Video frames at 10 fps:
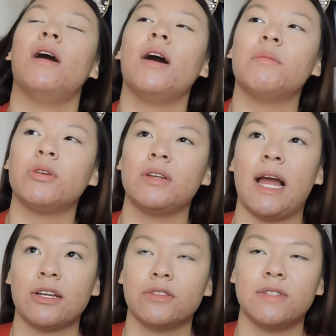on a more
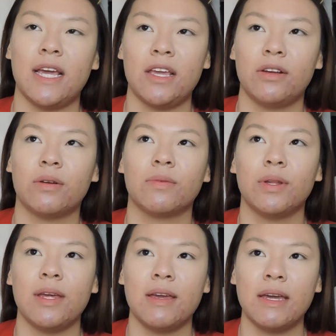natural day you don't
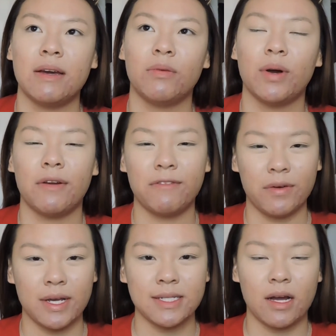really want to
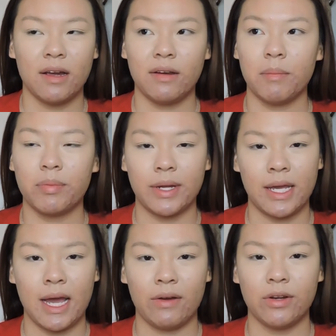focus on
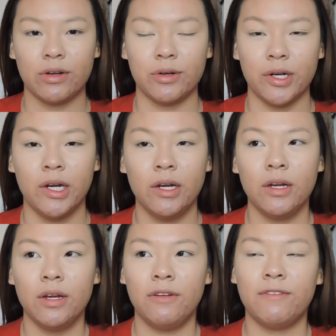bringing out your
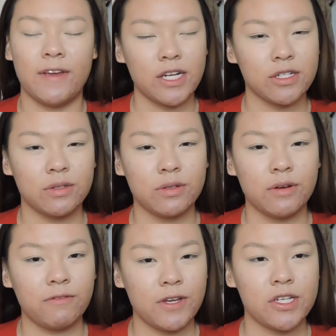
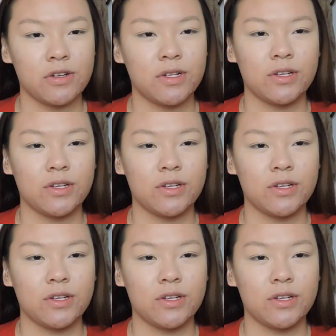facial features.